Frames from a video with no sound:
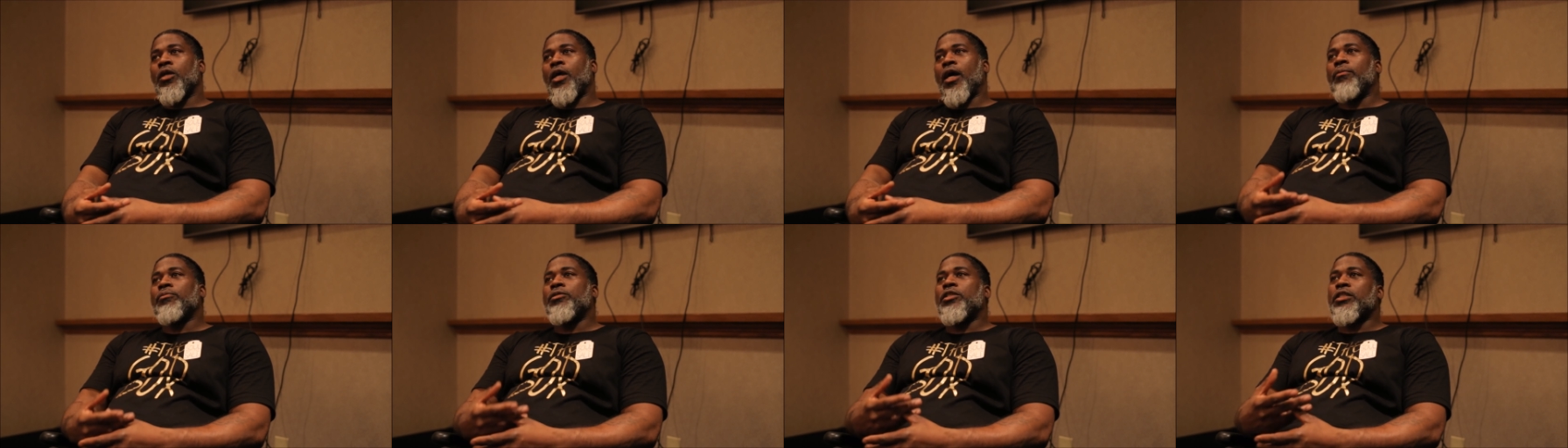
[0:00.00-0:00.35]

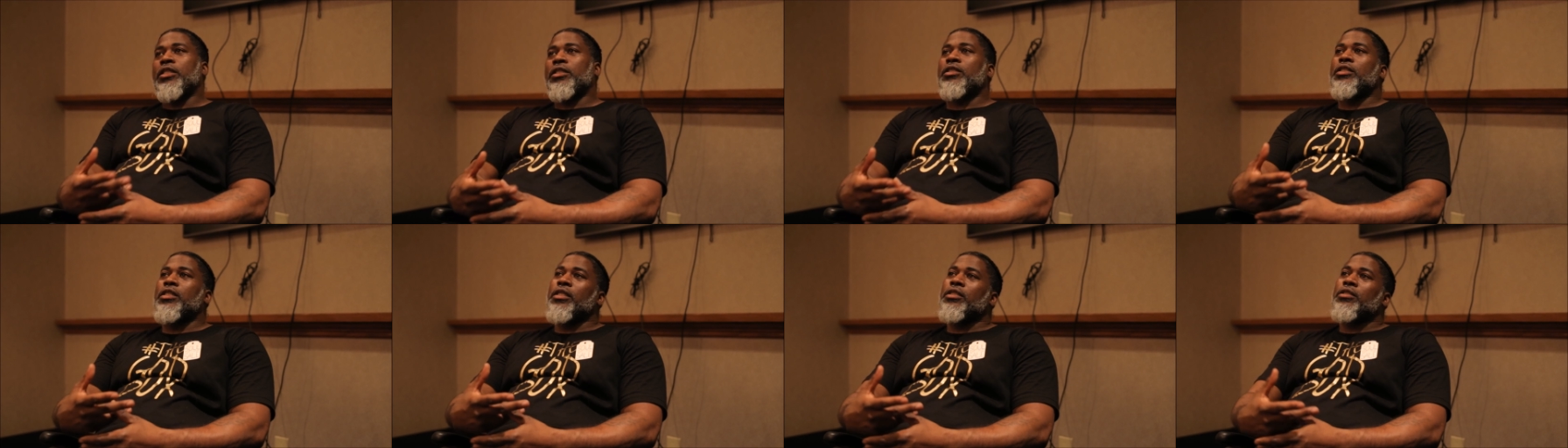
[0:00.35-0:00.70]
I'm
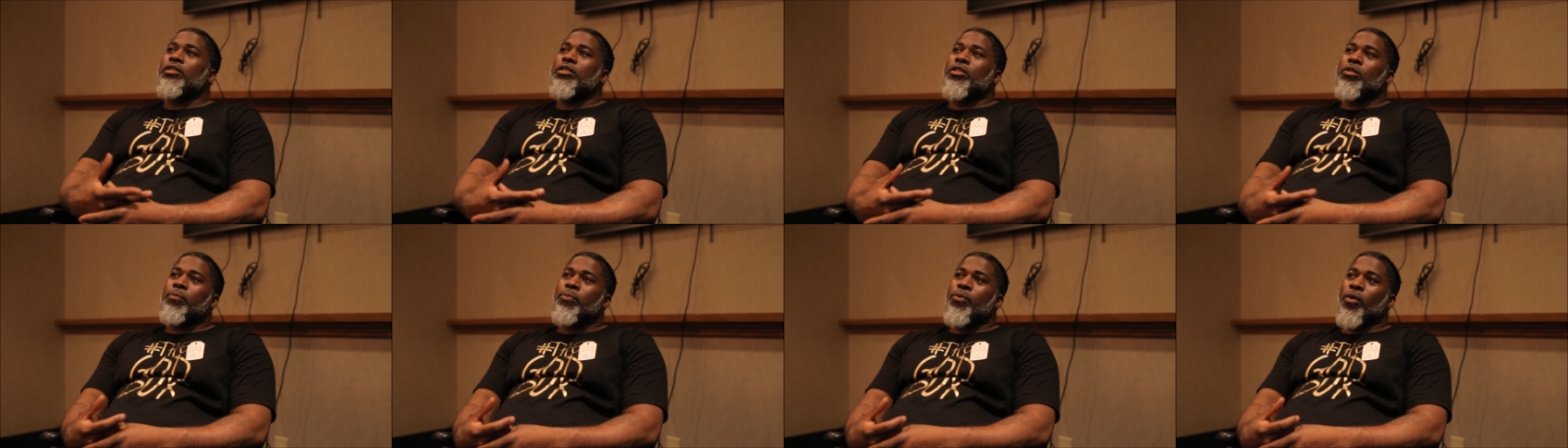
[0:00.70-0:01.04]
just getting
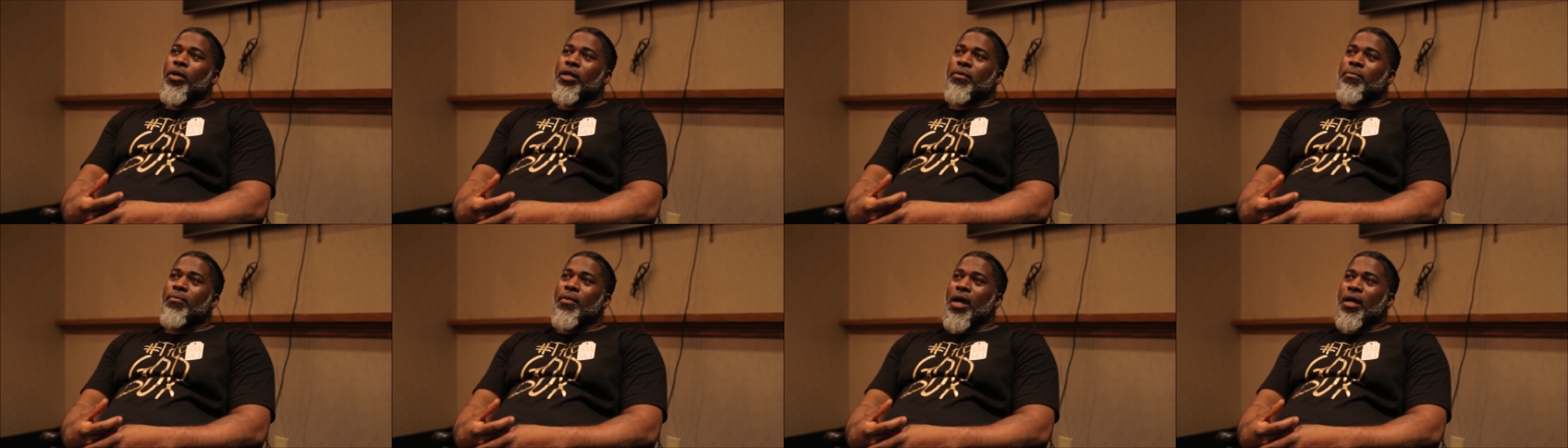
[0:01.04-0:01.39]
to the
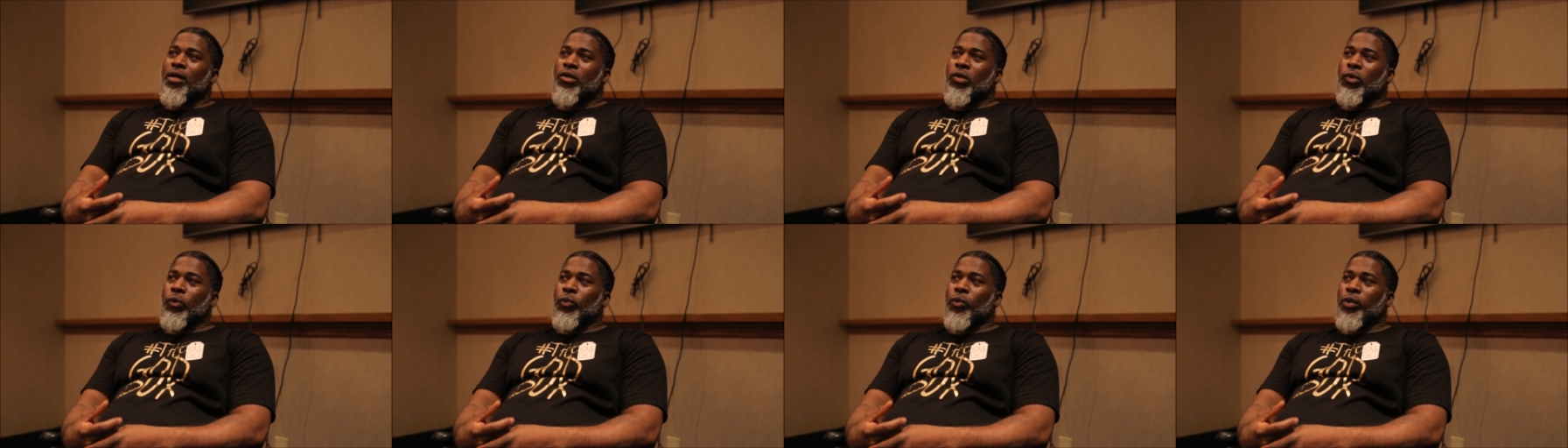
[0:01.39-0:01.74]
point in my
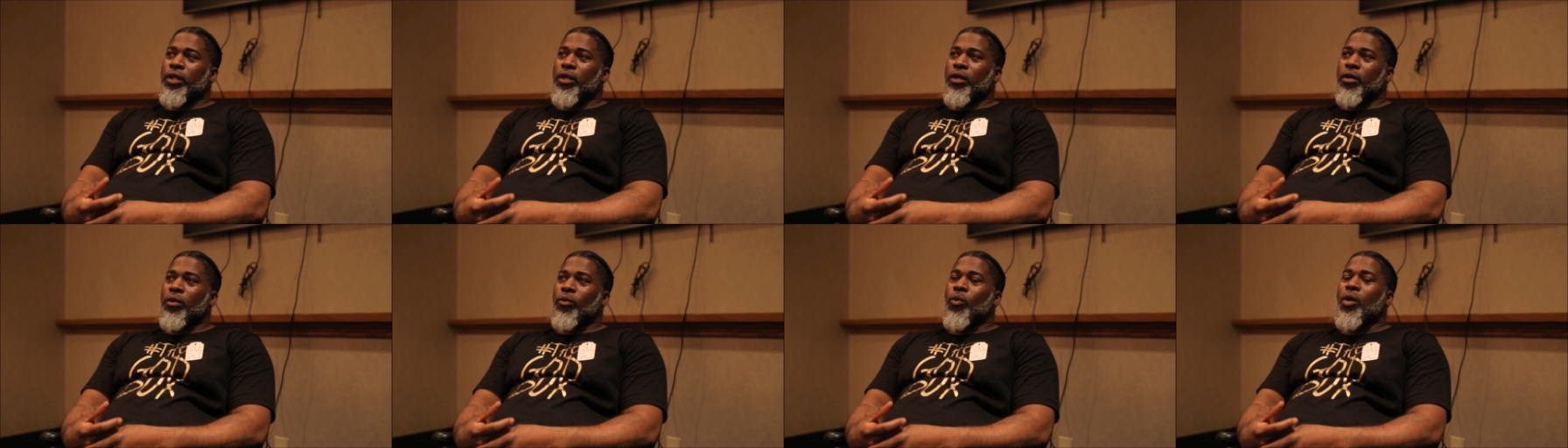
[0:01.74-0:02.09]

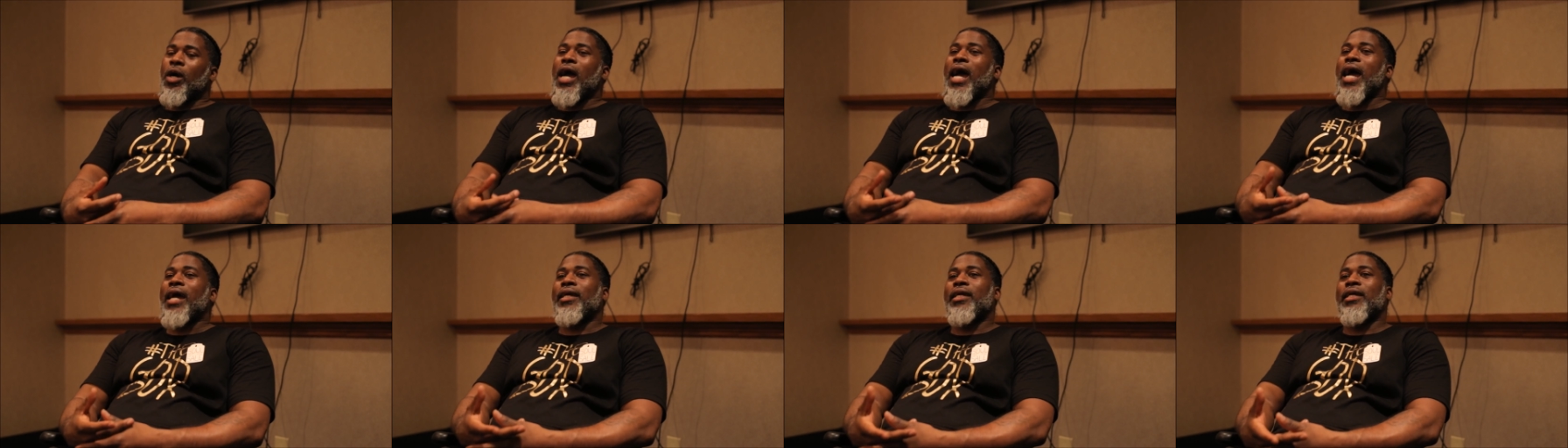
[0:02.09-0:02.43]
career
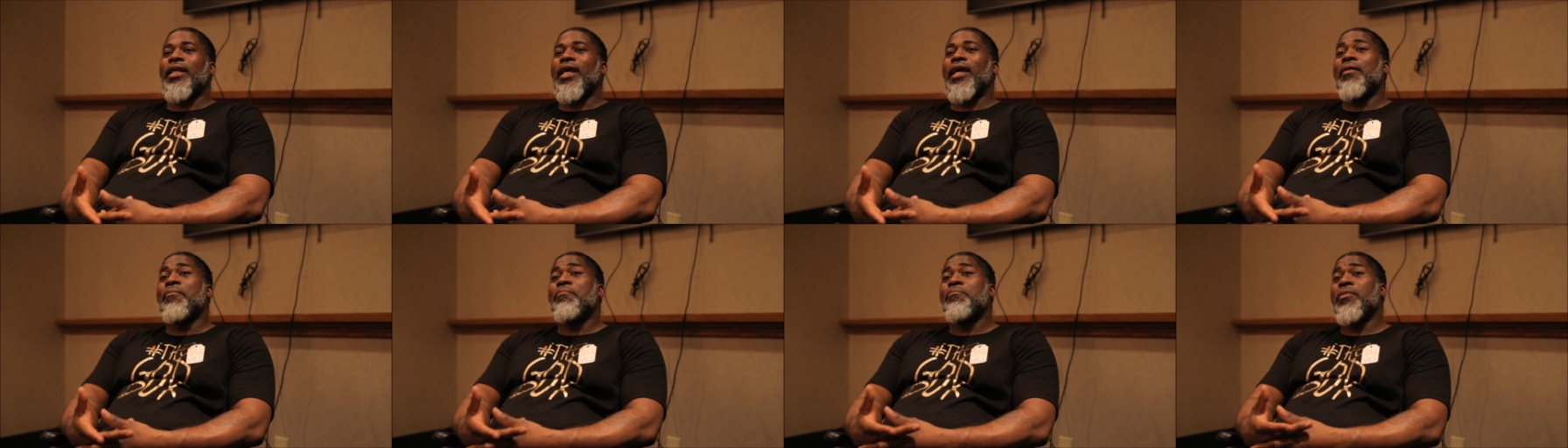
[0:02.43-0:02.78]
where I
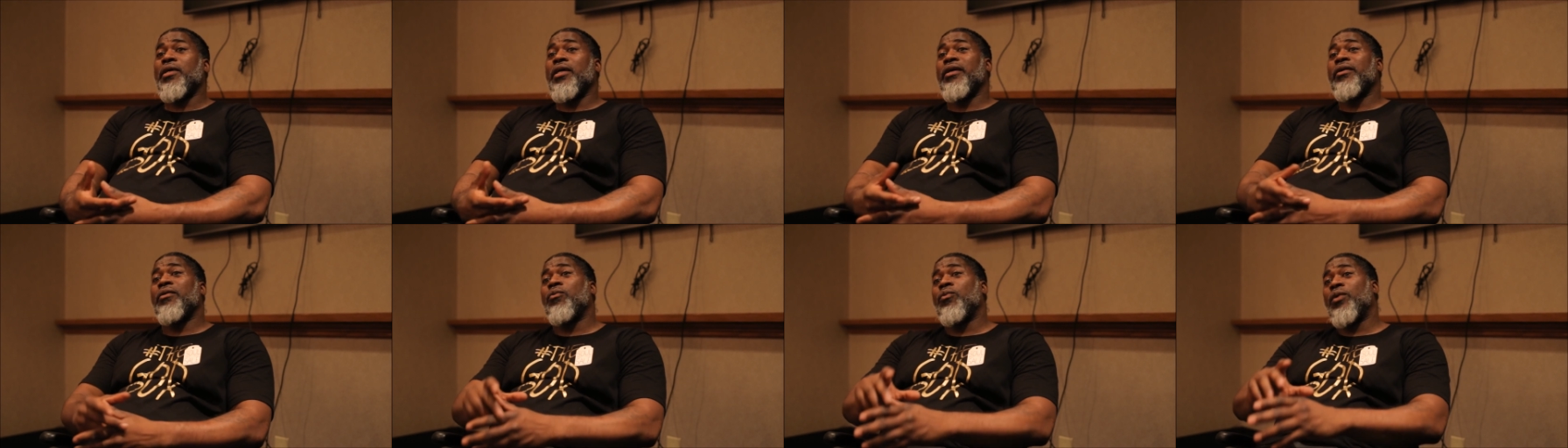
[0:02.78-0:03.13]
can
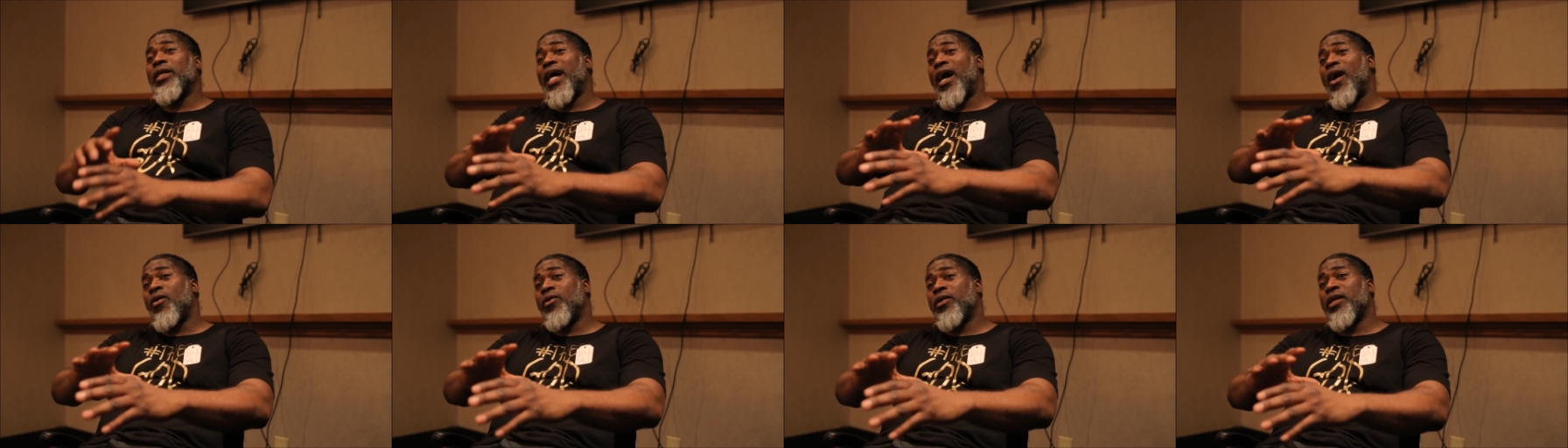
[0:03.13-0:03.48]
admit
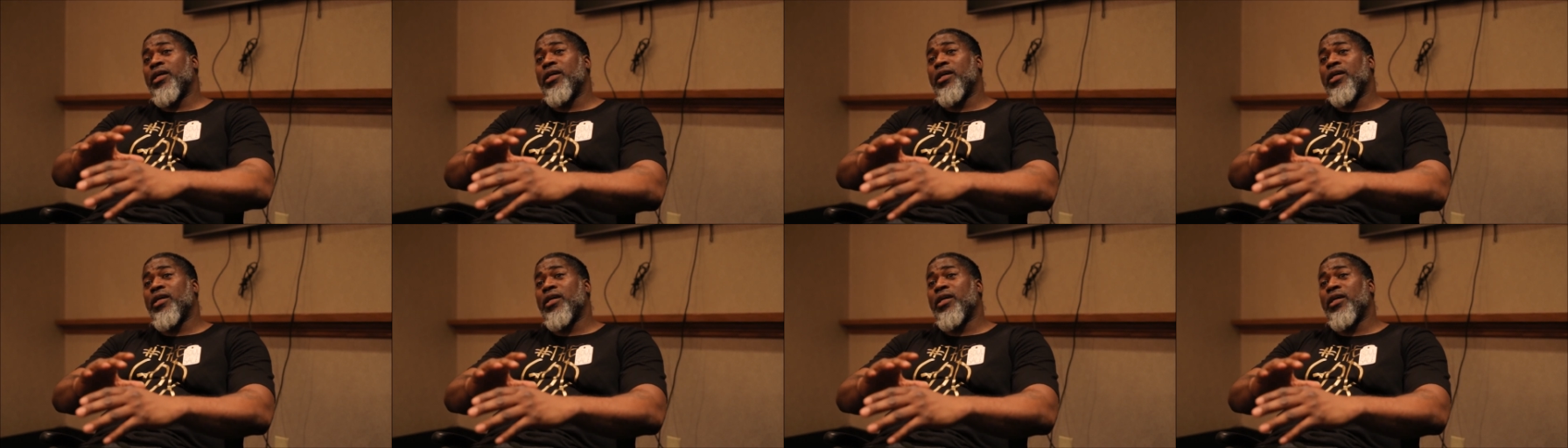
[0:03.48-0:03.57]
without